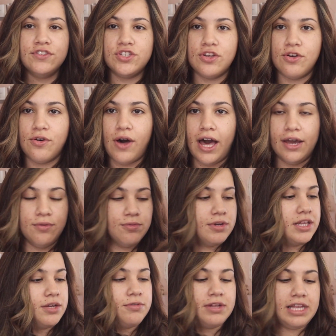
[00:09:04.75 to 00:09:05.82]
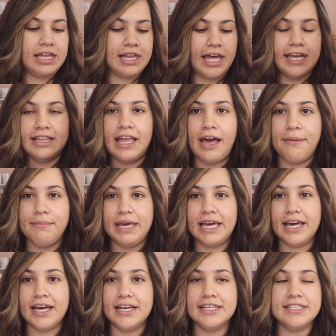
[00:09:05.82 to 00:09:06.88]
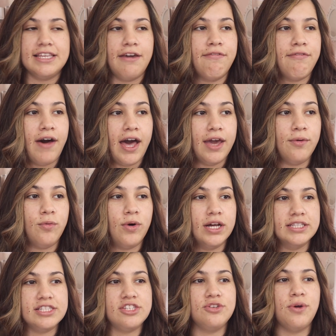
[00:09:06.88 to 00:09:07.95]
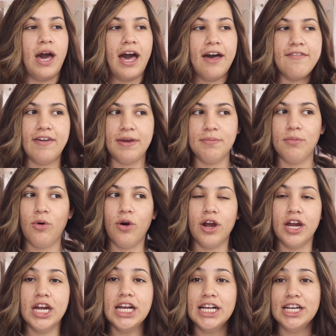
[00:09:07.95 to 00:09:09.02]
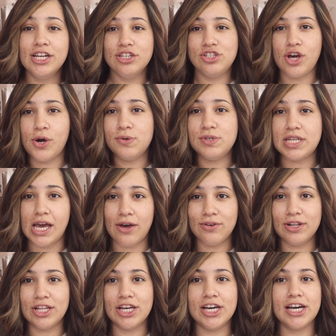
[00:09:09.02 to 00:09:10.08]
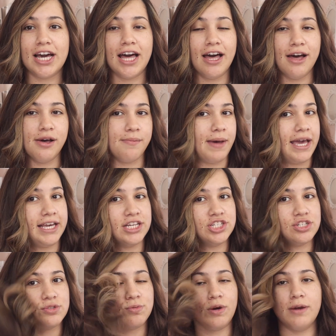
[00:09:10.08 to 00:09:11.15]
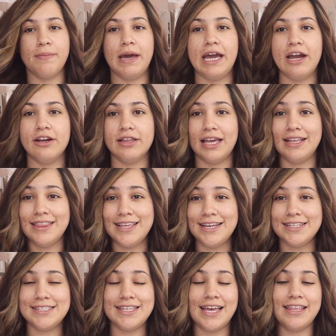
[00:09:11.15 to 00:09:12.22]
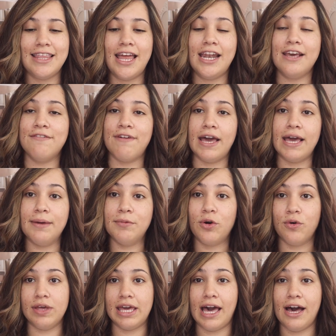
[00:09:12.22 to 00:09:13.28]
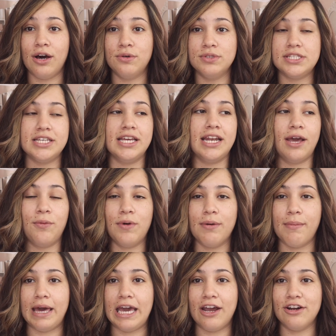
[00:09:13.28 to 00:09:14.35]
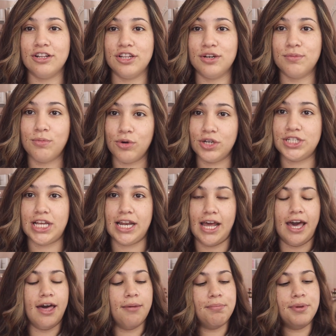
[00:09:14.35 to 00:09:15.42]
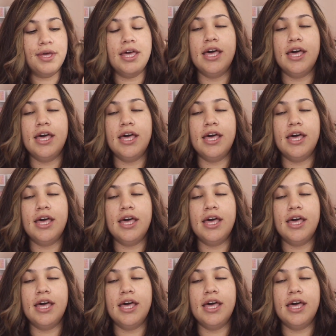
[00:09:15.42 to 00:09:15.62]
So I really like that, because if I want to have a more toned down look, I can just wear my hair like this, and then if I am going out and I want my hair to look more done up,